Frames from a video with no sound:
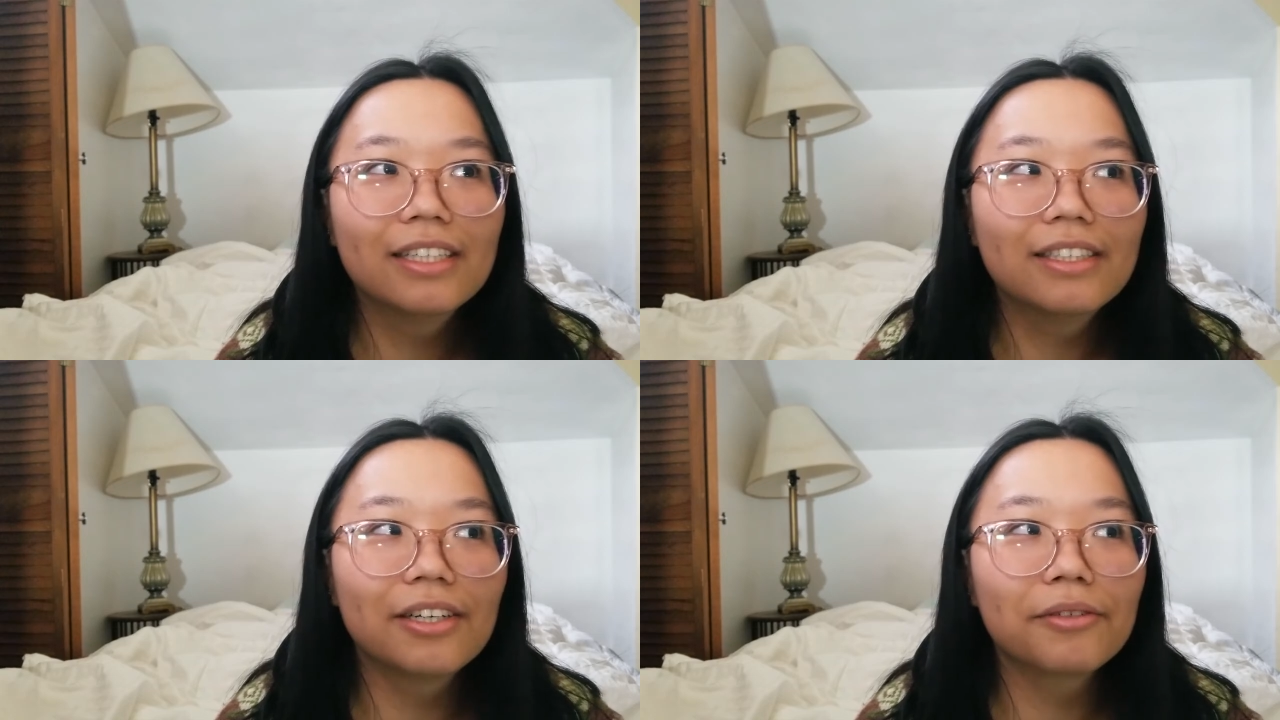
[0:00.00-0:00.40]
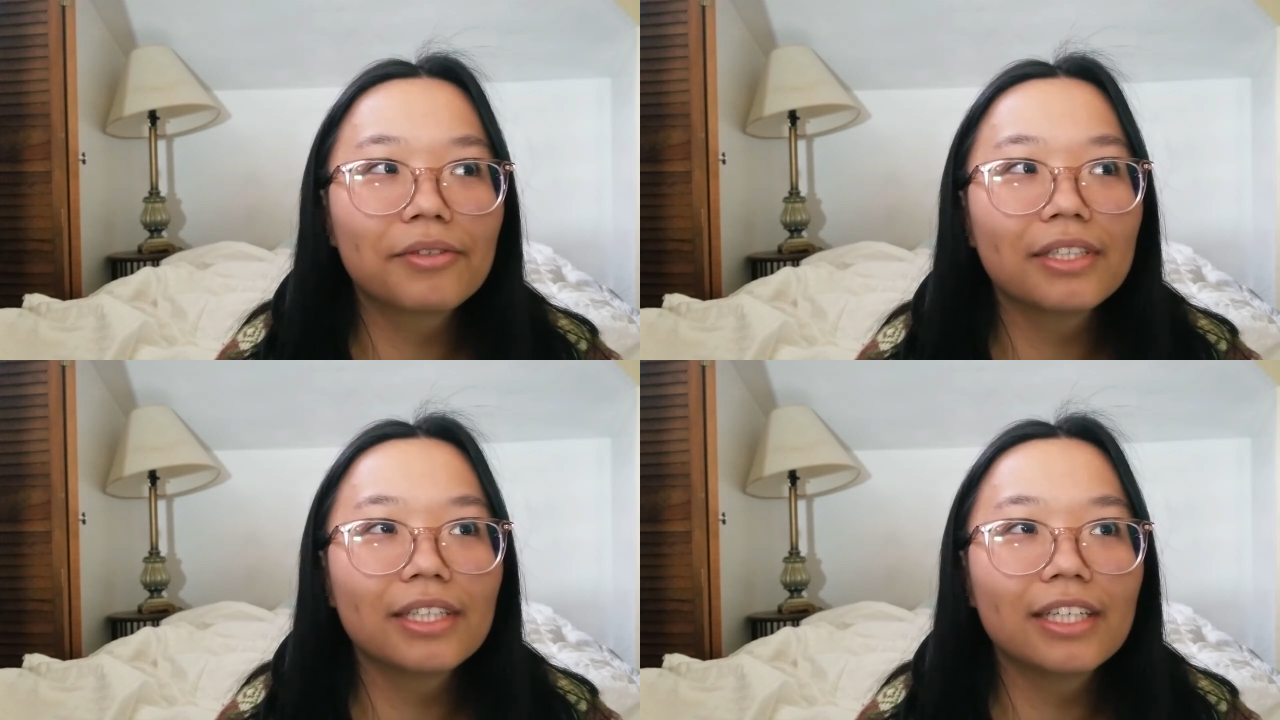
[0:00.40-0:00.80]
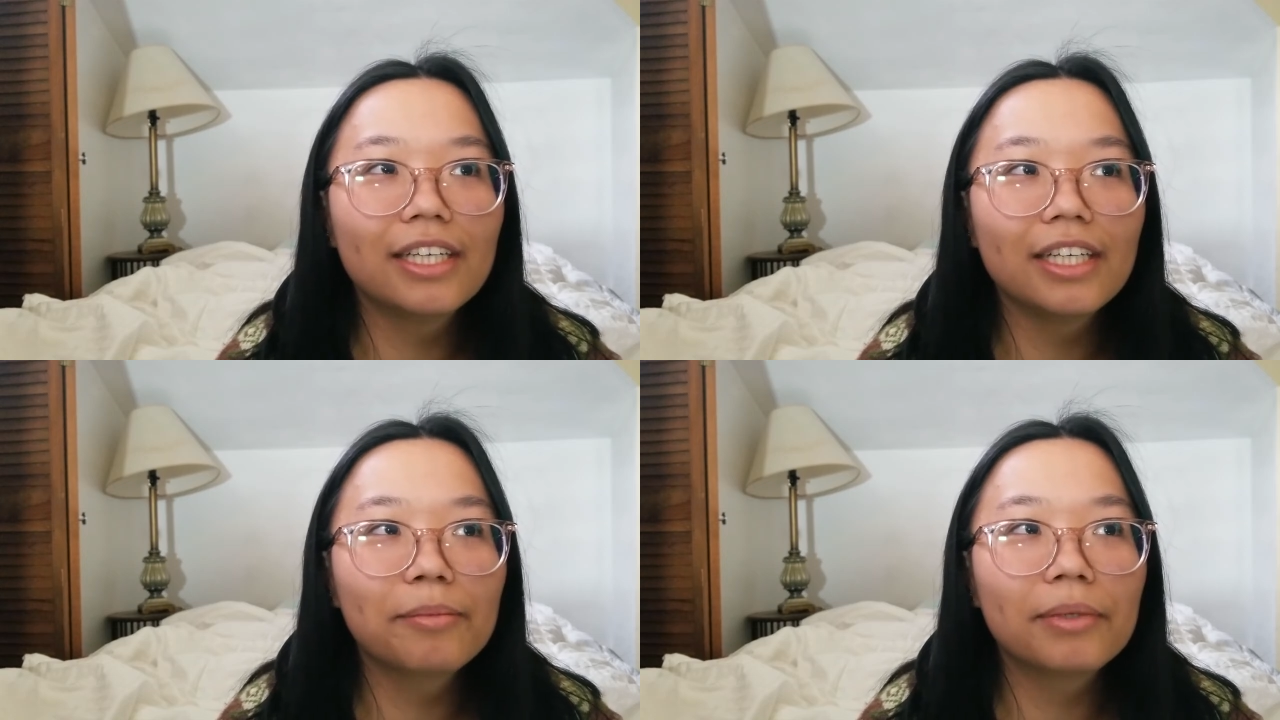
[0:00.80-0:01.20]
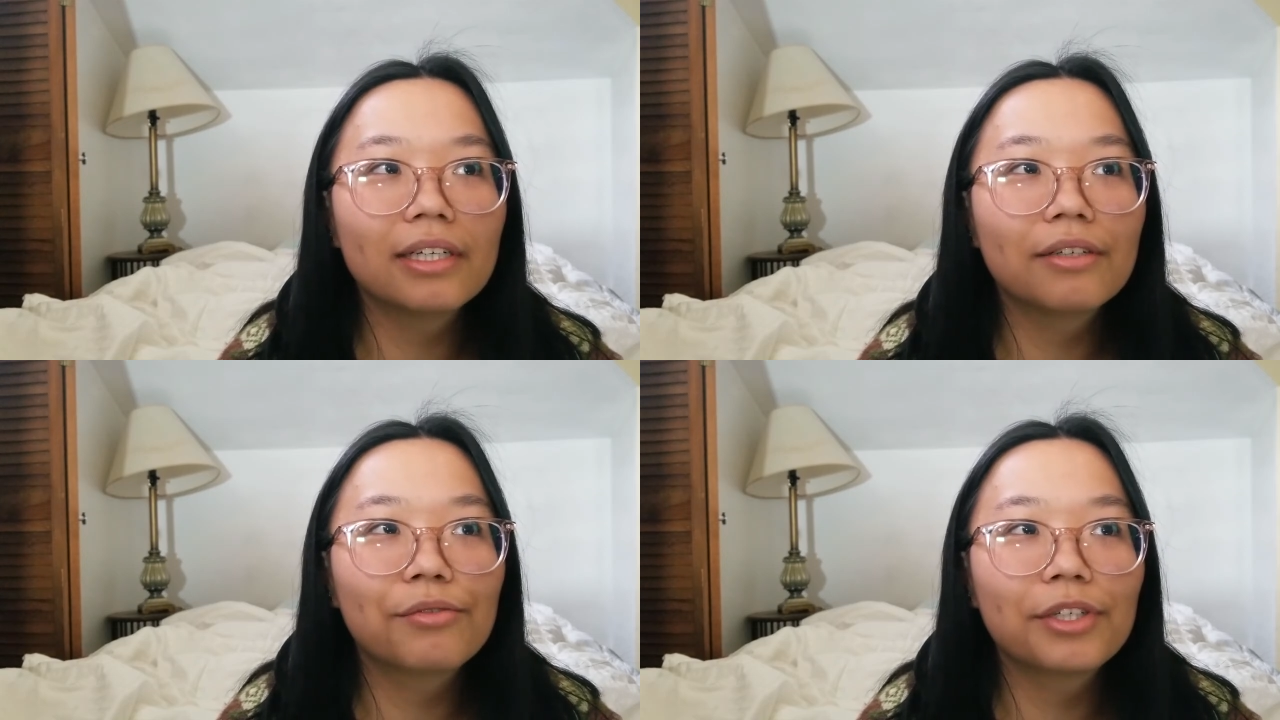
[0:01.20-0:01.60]
don't really keep
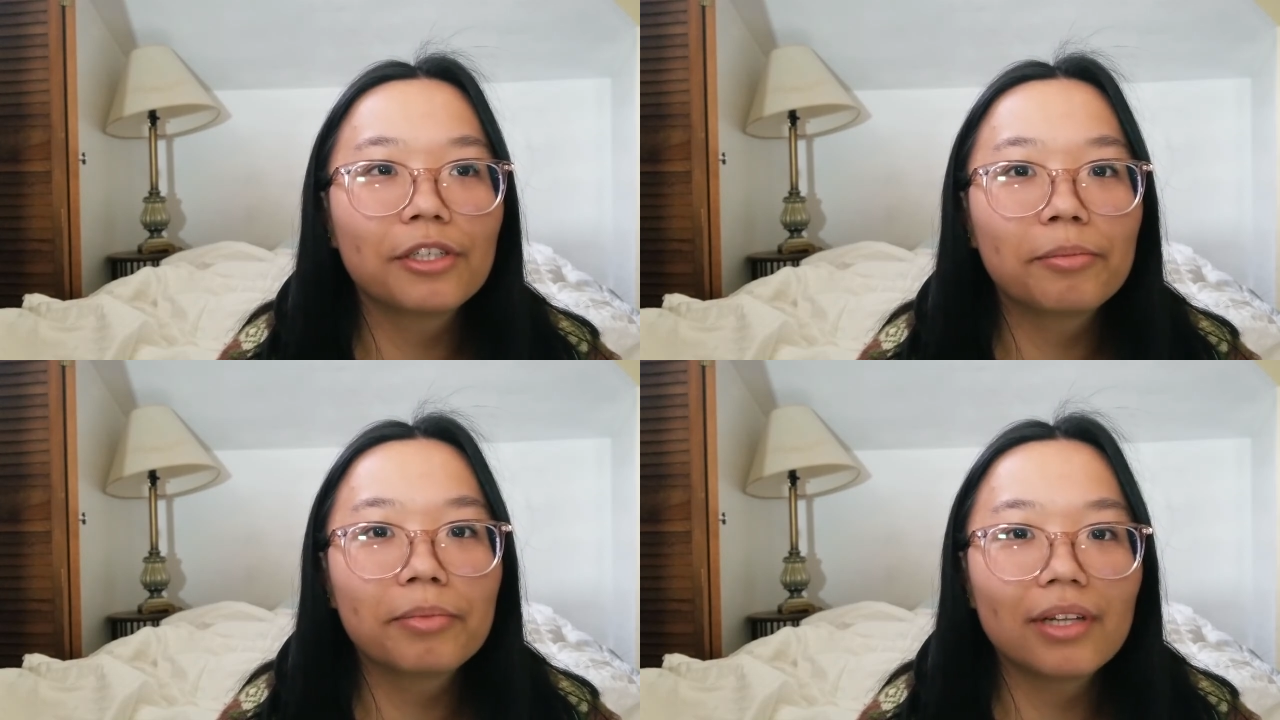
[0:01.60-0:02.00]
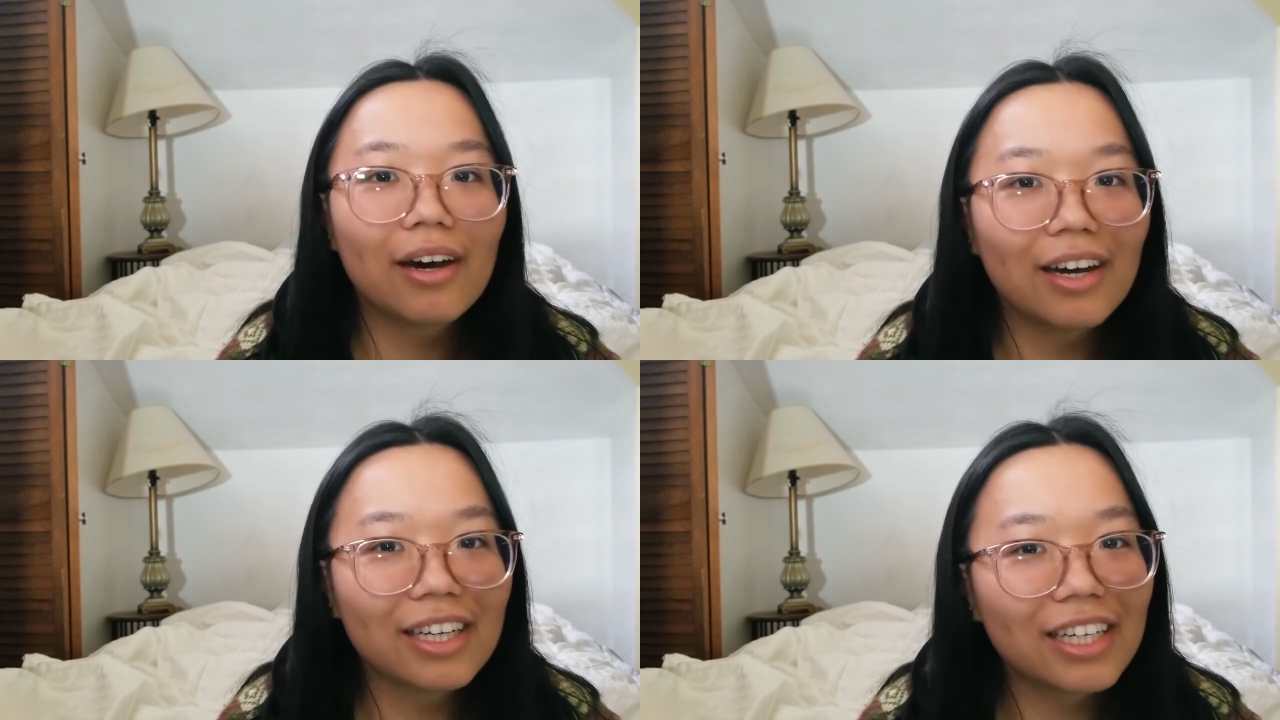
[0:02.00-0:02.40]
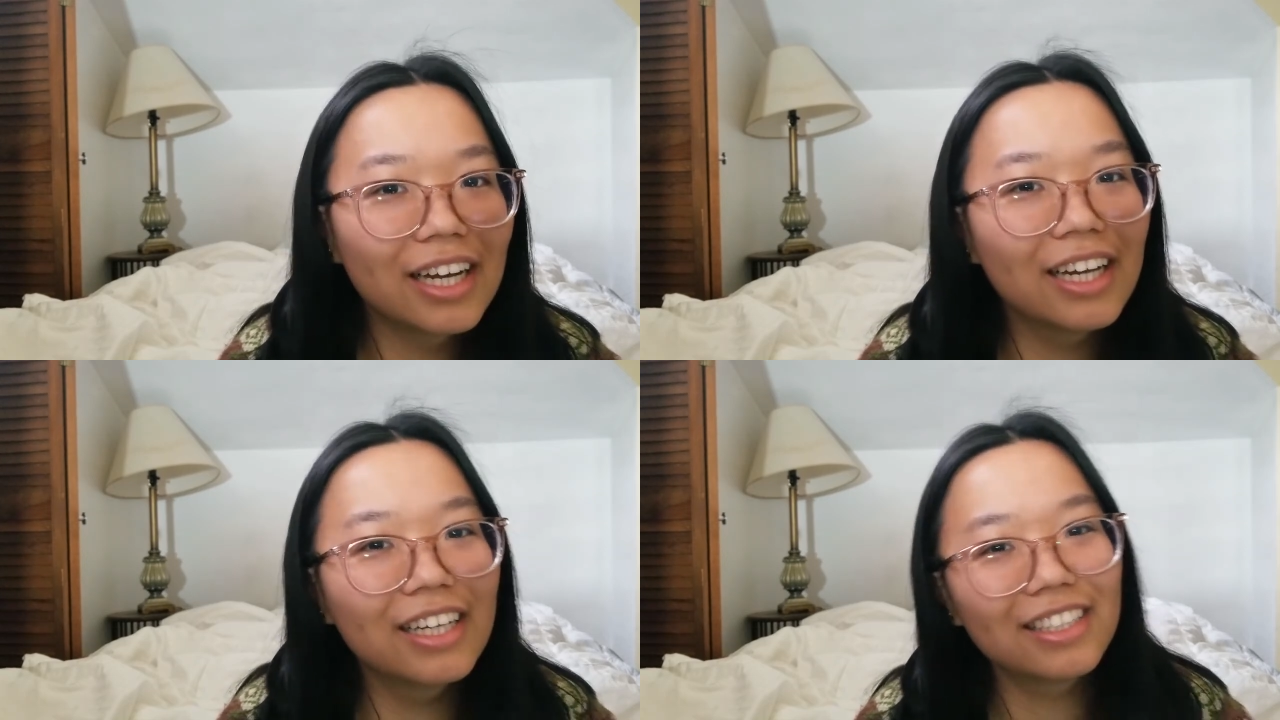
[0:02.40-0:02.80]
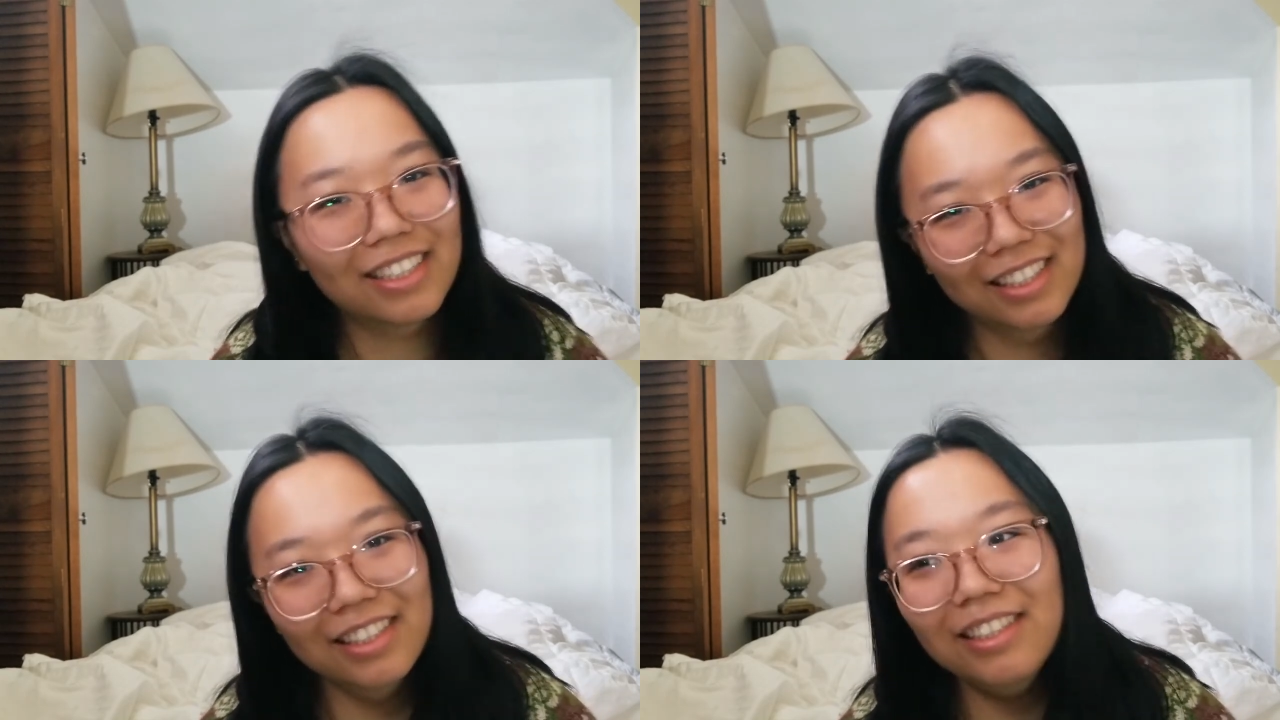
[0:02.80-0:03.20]
a real blog.
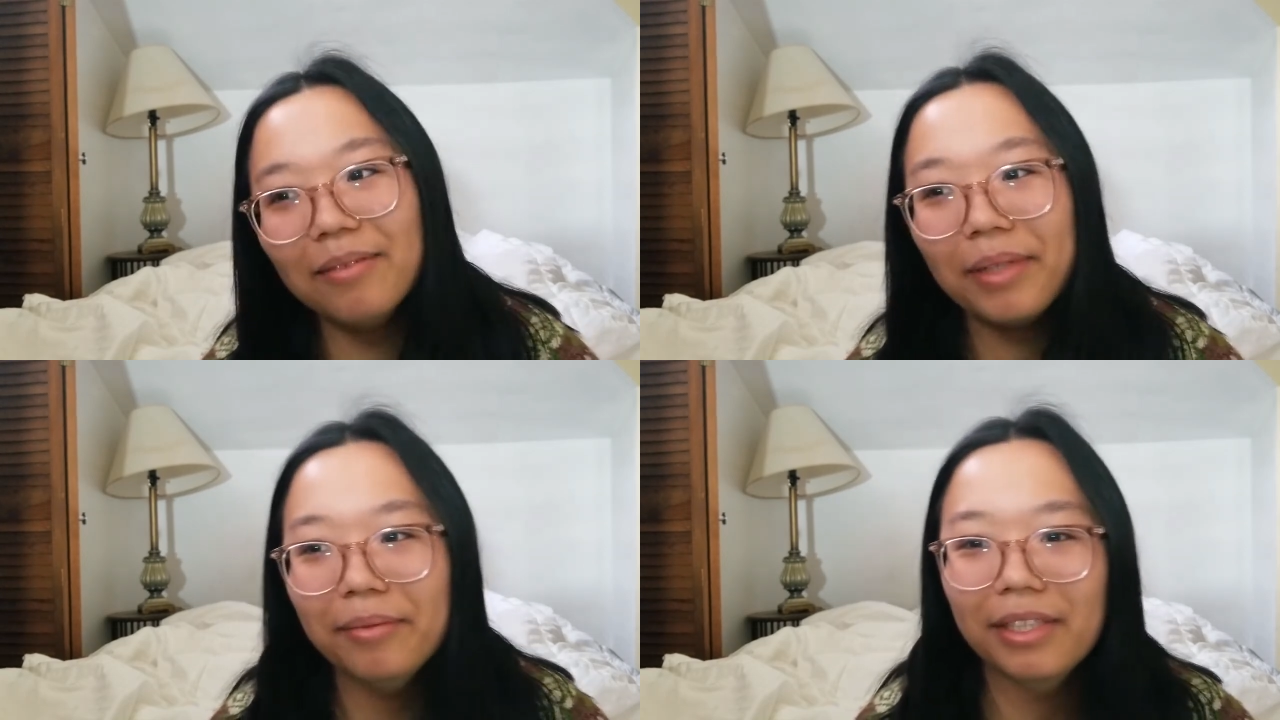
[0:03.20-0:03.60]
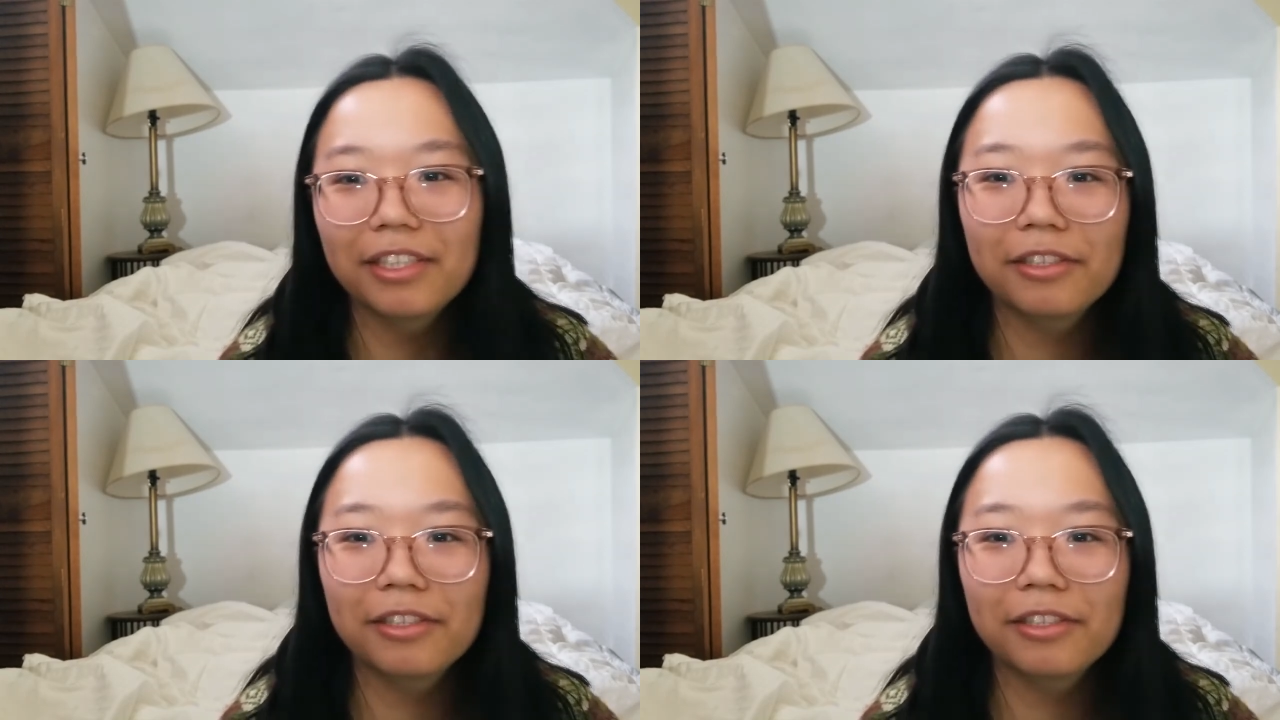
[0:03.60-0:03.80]
So sometimes